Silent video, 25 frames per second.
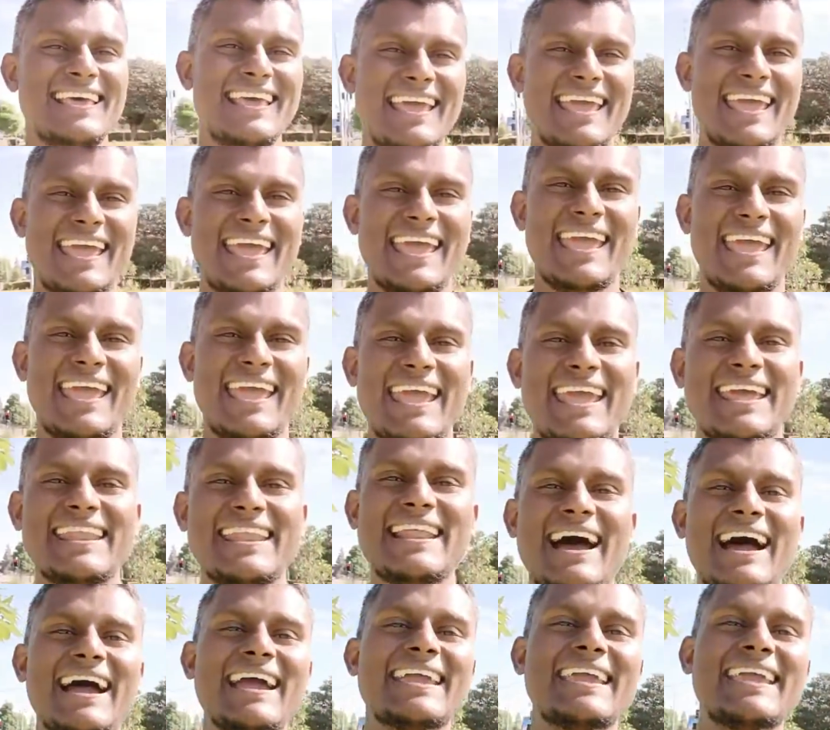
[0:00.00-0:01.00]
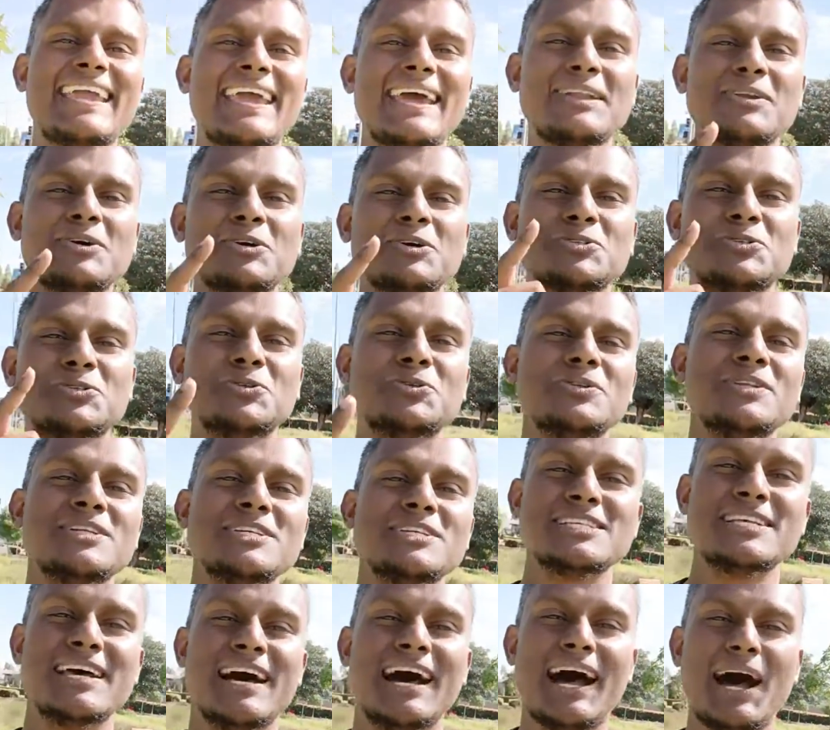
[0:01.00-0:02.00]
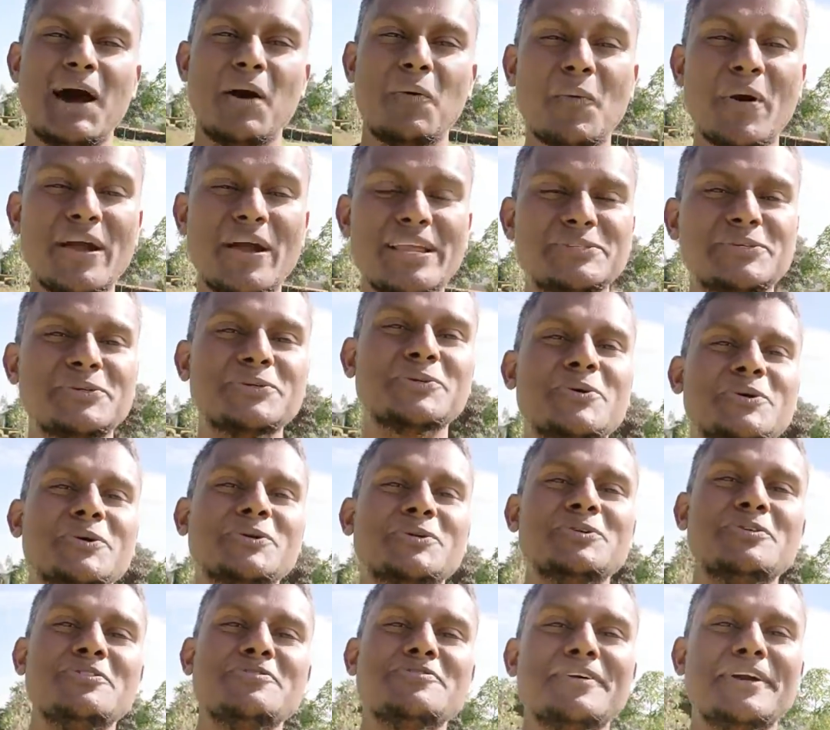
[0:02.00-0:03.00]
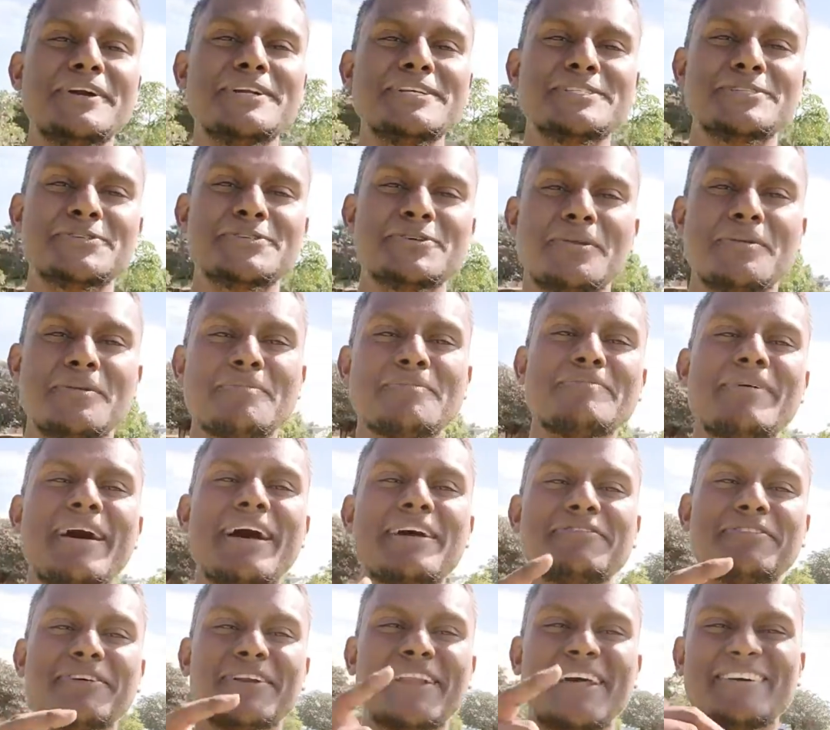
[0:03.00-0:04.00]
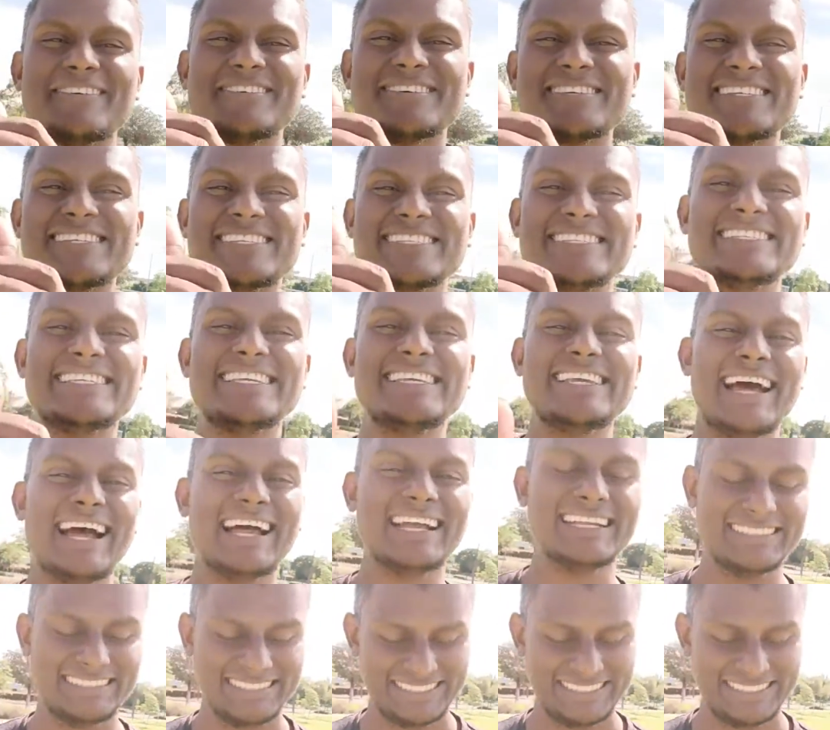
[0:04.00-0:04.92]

And I cannot wait to talk to you very soon. Bye for now. See ya.